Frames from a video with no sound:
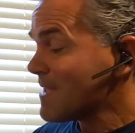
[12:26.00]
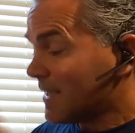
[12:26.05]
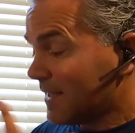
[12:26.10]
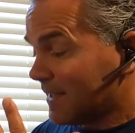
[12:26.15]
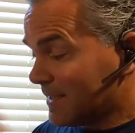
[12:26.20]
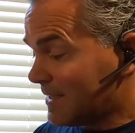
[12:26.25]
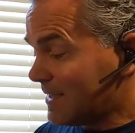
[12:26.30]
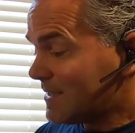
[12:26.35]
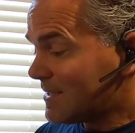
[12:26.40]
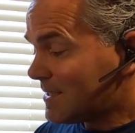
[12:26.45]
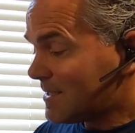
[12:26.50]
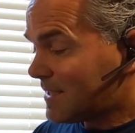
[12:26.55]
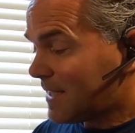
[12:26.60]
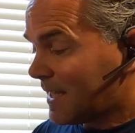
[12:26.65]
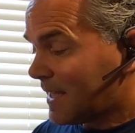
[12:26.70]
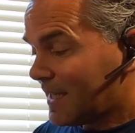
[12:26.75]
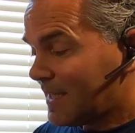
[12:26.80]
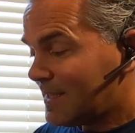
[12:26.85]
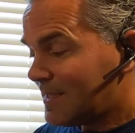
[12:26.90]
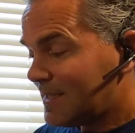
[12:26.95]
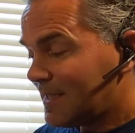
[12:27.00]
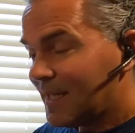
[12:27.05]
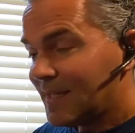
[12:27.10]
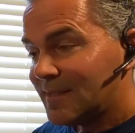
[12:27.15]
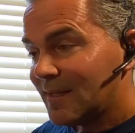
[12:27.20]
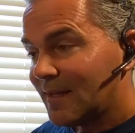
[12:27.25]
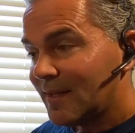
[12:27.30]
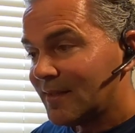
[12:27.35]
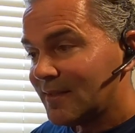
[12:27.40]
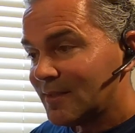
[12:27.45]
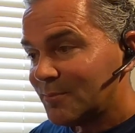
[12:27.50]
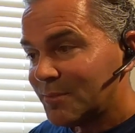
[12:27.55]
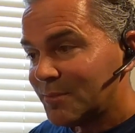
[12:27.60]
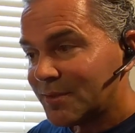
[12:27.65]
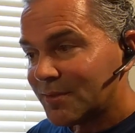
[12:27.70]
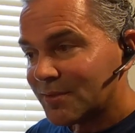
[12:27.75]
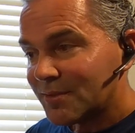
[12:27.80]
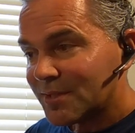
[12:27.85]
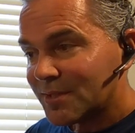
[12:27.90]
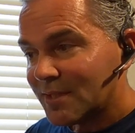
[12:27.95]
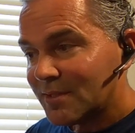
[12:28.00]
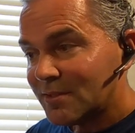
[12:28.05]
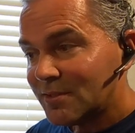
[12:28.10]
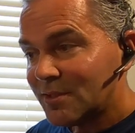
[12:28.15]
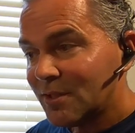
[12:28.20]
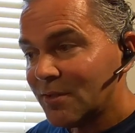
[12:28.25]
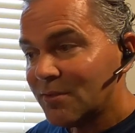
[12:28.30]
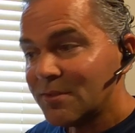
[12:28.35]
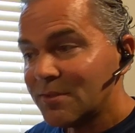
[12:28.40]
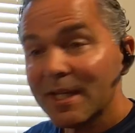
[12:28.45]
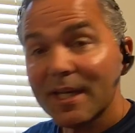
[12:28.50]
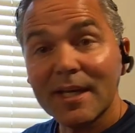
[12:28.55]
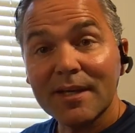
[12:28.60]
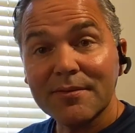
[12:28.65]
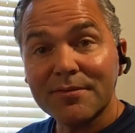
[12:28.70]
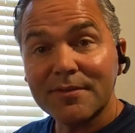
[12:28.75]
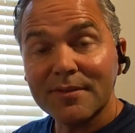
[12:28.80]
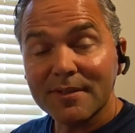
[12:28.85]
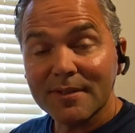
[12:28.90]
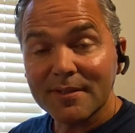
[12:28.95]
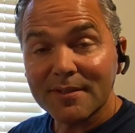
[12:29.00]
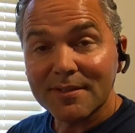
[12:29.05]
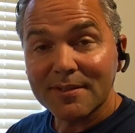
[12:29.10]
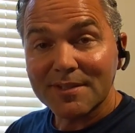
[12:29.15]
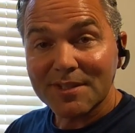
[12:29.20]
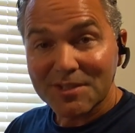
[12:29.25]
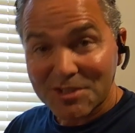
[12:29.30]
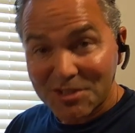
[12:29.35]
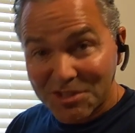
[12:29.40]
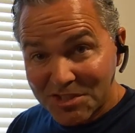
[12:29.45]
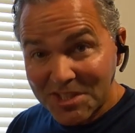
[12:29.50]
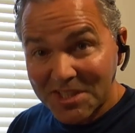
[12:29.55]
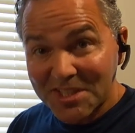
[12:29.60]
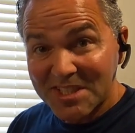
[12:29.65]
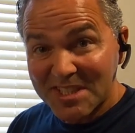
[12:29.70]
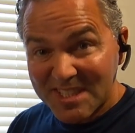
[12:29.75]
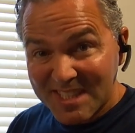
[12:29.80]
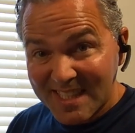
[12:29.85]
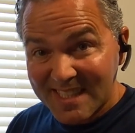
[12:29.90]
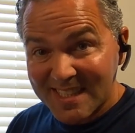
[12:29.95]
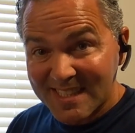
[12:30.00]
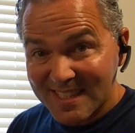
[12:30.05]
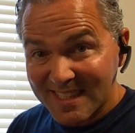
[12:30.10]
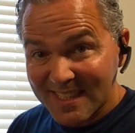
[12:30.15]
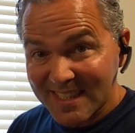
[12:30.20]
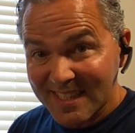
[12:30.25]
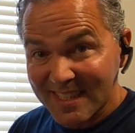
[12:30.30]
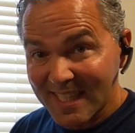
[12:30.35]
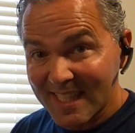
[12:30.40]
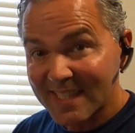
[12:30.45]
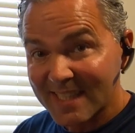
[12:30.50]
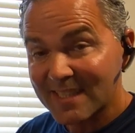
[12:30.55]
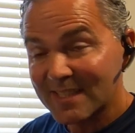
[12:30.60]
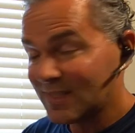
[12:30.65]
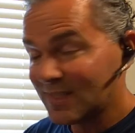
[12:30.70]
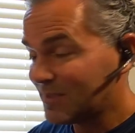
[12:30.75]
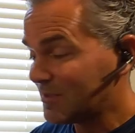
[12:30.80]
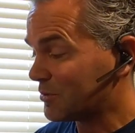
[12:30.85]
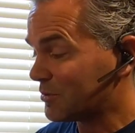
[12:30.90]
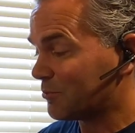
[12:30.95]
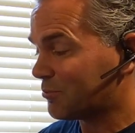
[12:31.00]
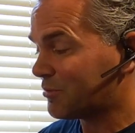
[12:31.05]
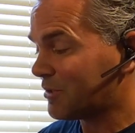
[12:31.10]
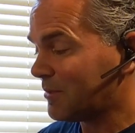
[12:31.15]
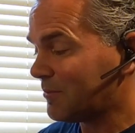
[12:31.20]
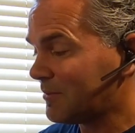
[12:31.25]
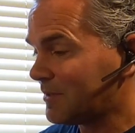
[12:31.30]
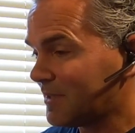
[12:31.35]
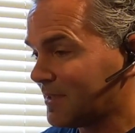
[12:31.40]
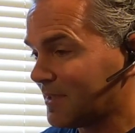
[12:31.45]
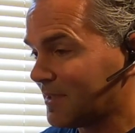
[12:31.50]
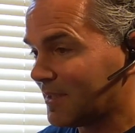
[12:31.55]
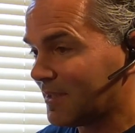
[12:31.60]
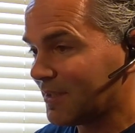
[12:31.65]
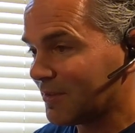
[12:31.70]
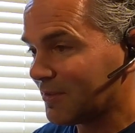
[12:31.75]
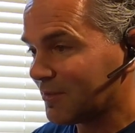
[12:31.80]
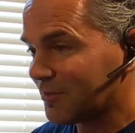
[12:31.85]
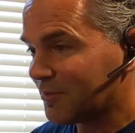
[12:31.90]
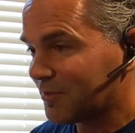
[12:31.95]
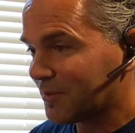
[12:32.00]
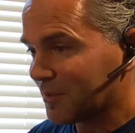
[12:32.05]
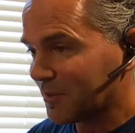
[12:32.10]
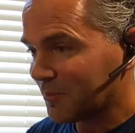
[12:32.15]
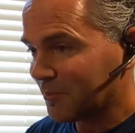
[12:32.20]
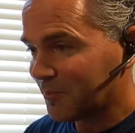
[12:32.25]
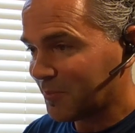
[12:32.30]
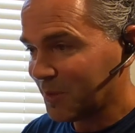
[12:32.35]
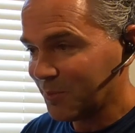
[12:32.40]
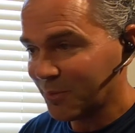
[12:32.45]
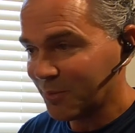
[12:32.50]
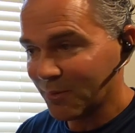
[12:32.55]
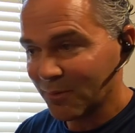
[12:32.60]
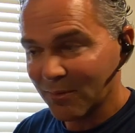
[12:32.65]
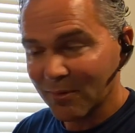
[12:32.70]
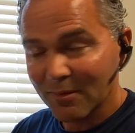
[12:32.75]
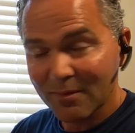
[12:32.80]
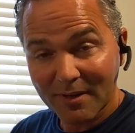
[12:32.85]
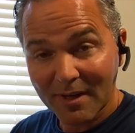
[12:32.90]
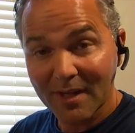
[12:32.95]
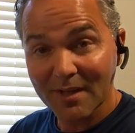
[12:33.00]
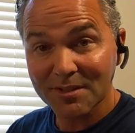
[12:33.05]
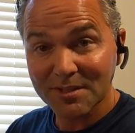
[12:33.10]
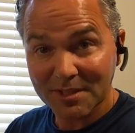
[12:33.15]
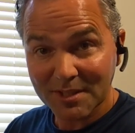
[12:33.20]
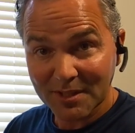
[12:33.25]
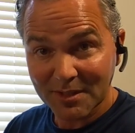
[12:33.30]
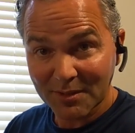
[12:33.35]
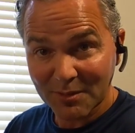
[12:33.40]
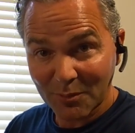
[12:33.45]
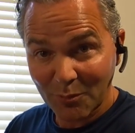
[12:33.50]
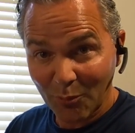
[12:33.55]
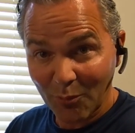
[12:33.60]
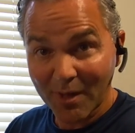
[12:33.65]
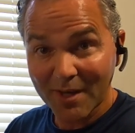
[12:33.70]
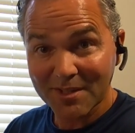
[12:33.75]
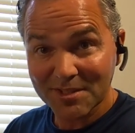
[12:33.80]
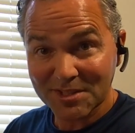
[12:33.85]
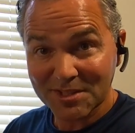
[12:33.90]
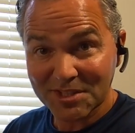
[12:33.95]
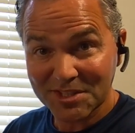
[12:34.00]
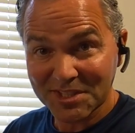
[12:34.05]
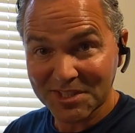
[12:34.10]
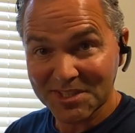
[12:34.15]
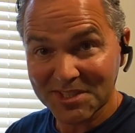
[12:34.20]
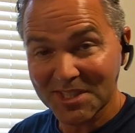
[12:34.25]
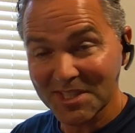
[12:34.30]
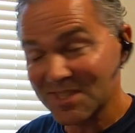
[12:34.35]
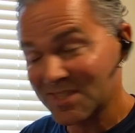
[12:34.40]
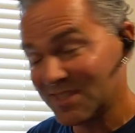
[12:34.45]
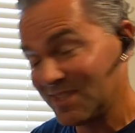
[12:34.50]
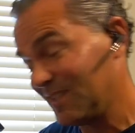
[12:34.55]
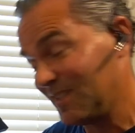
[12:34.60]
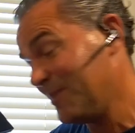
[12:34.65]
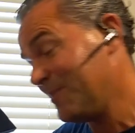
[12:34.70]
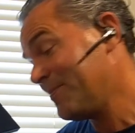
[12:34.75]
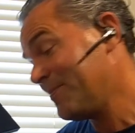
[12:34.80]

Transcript: this is the 8800 because I don't have the C60 yet. So probably a lot of people are asking, where's the C60?